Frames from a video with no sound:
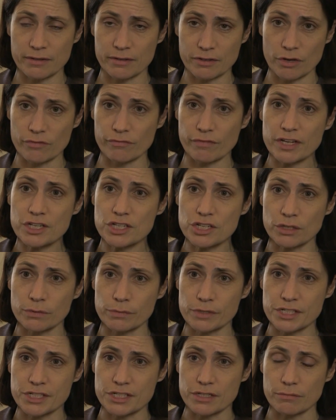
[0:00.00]
conventional
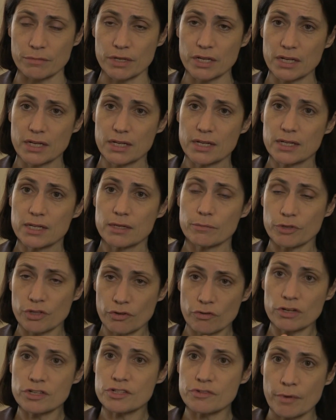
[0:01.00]
wisdom. But
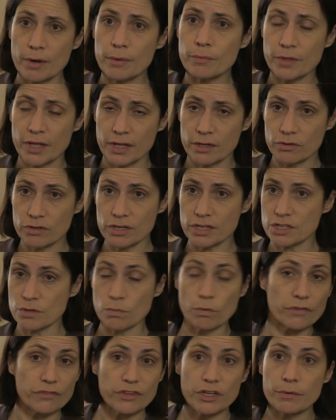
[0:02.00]
they're also out there looking to
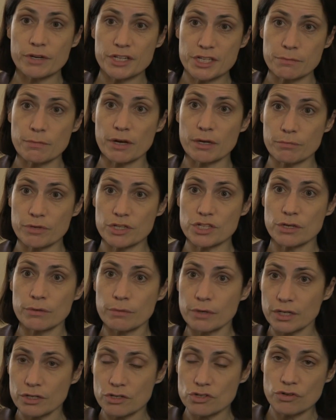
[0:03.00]
what the US might be
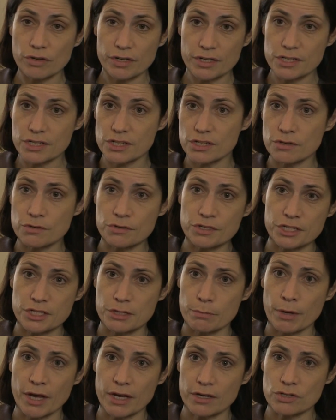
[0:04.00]
doing and trying to use
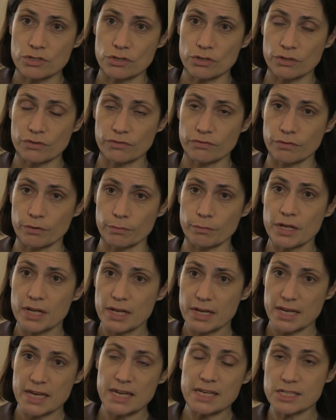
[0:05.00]
the back door from
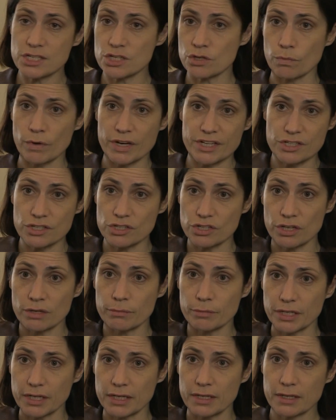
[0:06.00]
East to West
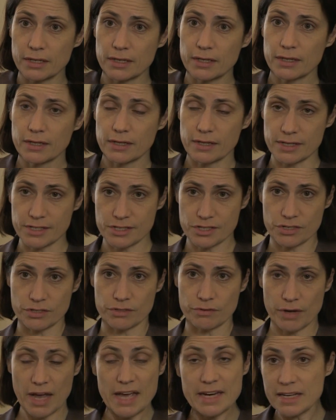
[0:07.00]
Germany as
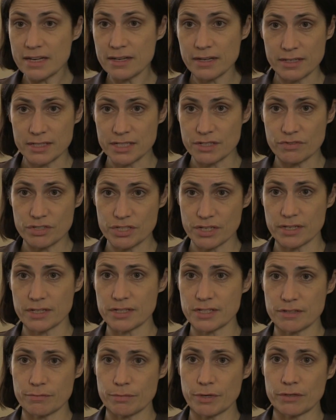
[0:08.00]
to any kind of
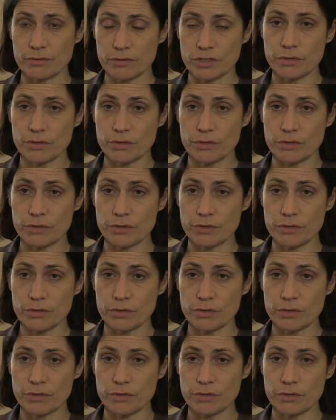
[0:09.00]
signs about